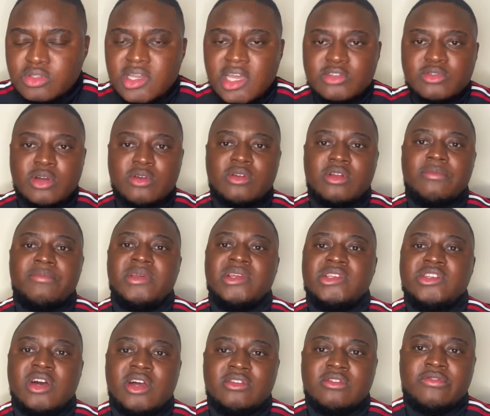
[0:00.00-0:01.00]
guys are going to be in
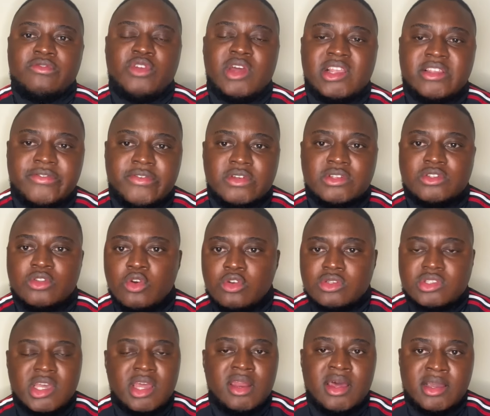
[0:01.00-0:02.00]
charge of transfers, not
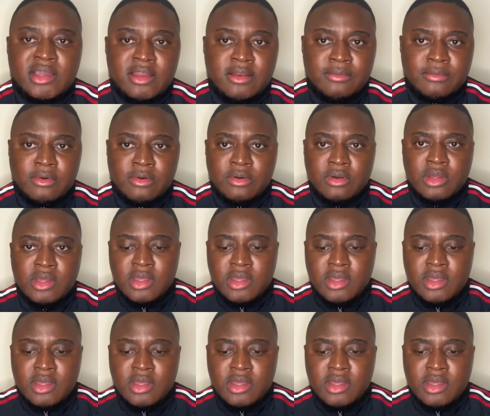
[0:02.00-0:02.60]
Ten Hag anymore.